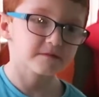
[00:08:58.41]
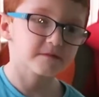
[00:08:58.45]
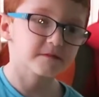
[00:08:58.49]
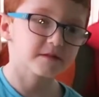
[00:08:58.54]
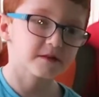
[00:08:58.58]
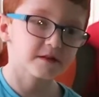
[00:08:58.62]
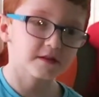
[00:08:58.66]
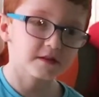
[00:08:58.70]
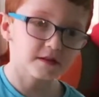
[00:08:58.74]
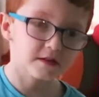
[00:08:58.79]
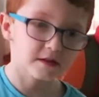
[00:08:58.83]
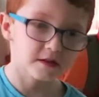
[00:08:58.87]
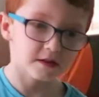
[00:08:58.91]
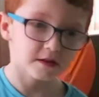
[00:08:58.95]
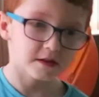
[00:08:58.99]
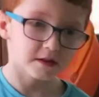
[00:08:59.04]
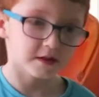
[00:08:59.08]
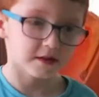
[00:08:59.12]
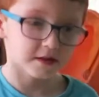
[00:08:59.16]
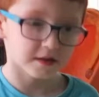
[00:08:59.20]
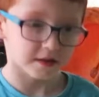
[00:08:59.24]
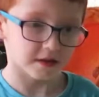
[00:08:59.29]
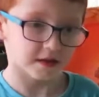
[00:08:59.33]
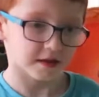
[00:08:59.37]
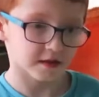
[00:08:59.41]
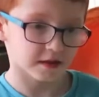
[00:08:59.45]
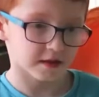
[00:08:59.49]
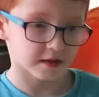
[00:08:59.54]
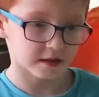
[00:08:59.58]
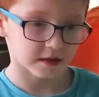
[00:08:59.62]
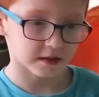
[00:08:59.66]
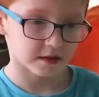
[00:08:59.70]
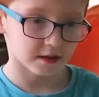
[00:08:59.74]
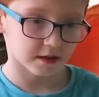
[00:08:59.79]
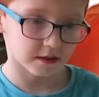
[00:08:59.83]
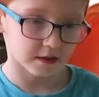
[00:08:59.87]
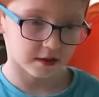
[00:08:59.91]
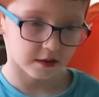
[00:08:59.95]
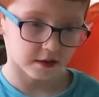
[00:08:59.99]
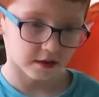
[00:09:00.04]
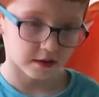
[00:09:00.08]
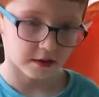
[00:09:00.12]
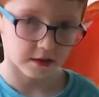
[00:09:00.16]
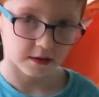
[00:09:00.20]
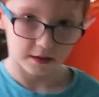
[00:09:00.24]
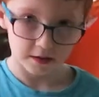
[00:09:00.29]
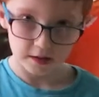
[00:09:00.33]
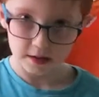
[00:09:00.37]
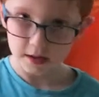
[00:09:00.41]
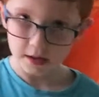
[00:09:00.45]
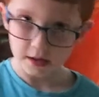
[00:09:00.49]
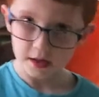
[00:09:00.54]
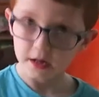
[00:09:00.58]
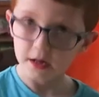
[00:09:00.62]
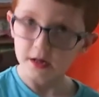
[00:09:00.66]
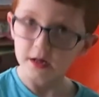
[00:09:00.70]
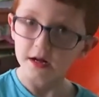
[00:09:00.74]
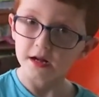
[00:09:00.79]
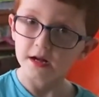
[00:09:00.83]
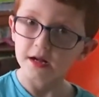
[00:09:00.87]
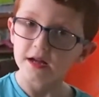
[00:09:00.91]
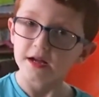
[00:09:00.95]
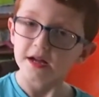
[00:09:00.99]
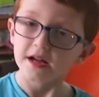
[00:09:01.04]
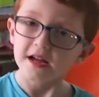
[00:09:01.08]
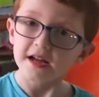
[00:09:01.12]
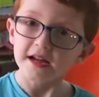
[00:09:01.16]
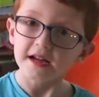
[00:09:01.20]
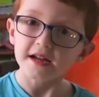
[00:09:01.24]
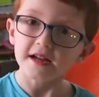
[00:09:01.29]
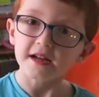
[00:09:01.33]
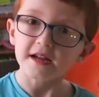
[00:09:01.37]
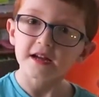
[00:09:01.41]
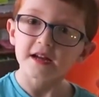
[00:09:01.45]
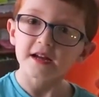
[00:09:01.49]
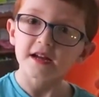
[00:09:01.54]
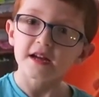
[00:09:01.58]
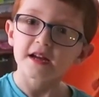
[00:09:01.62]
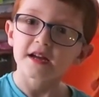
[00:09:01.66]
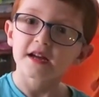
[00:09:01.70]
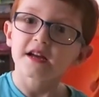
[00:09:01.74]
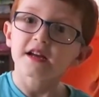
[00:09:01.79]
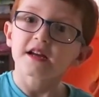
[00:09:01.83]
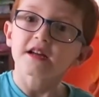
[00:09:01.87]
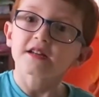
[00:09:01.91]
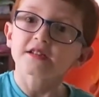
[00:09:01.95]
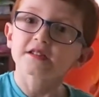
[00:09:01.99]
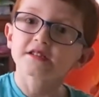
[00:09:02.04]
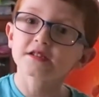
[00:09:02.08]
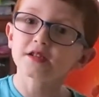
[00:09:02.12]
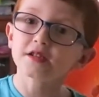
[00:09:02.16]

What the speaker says: You completed the armband level, and you completed the four disc level, and now you're